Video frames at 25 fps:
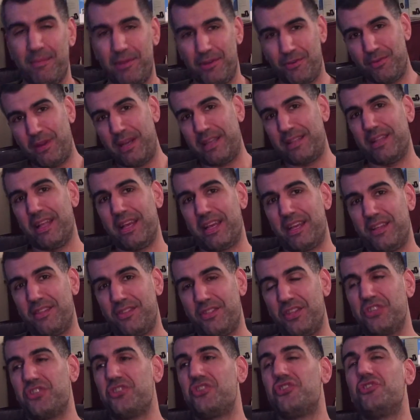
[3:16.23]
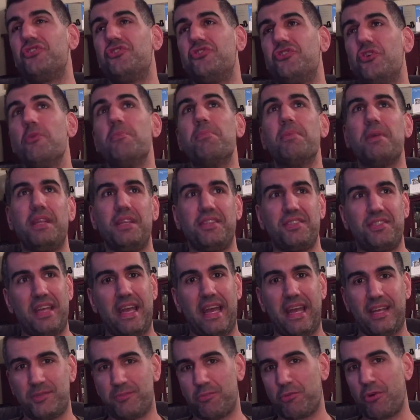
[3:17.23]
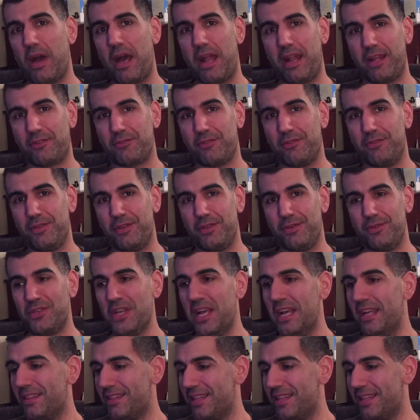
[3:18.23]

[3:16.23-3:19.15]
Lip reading: and read like the stupidest ass product reviews?